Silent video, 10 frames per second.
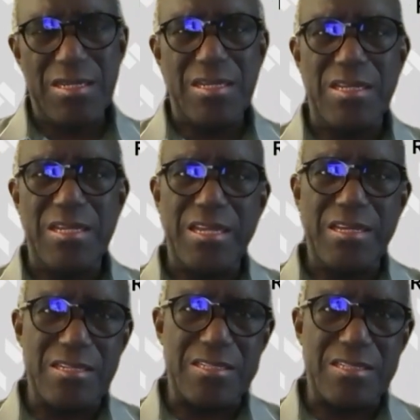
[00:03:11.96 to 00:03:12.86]

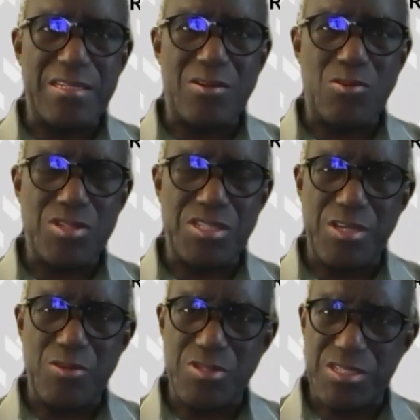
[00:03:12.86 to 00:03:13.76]
linkage and the whole
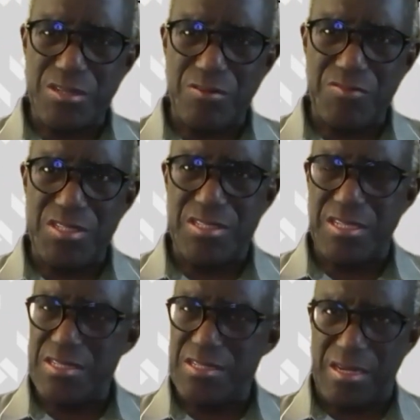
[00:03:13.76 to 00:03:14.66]
sequencing of these
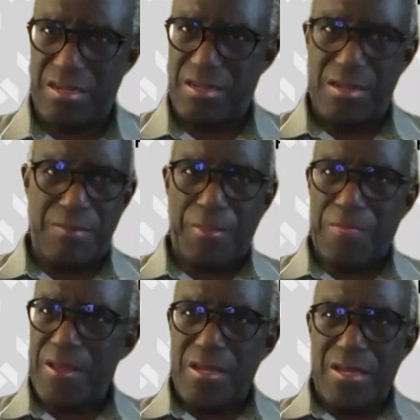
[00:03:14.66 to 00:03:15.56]
things that
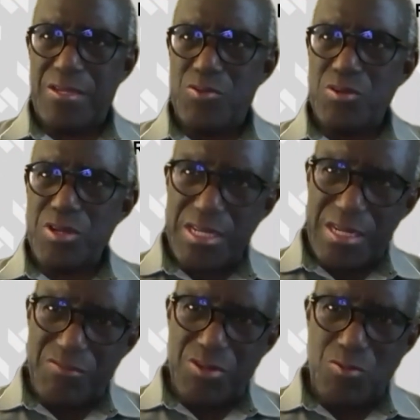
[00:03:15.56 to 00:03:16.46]
you really
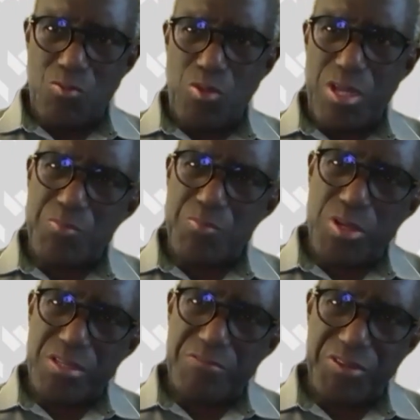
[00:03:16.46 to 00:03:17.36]
never know where to
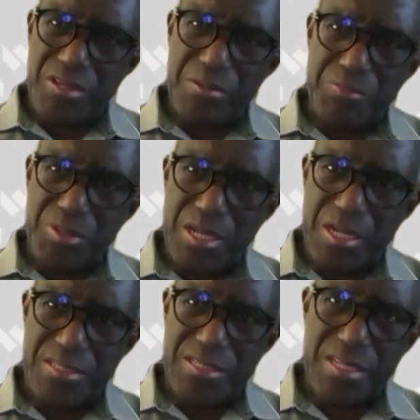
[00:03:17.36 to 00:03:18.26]
point the finger. But
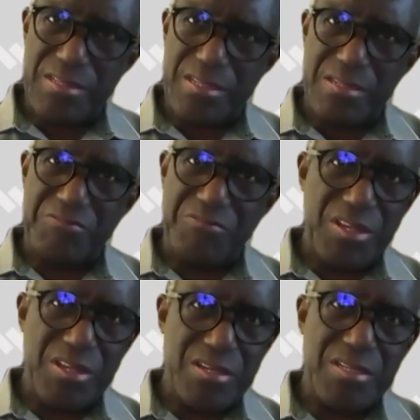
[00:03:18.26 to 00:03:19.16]
I think that the
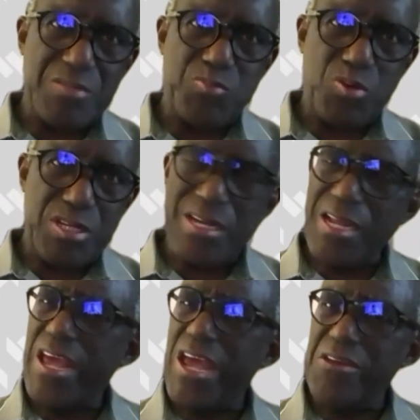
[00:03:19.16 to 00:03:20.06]
finger is pointed
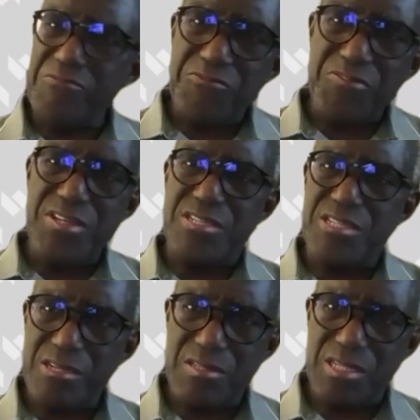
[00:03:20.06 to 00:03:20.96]
at every
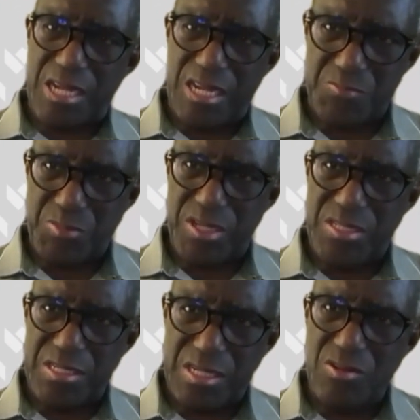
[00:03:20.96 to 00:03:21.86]
single
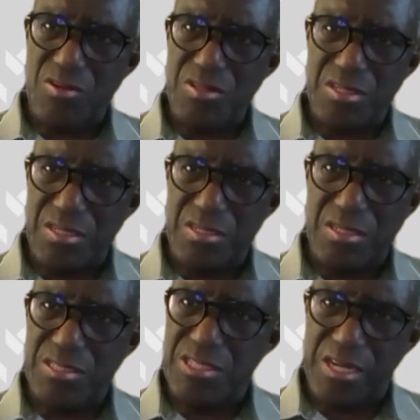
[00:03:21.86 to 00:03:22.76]
aspect along
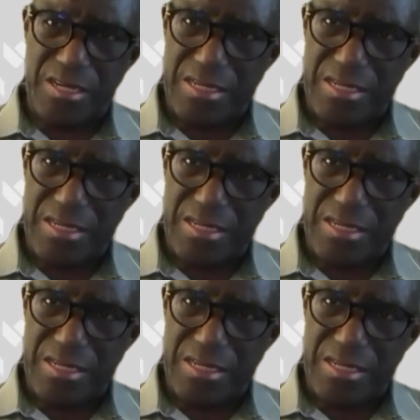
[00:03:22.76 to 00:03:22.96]
the chain.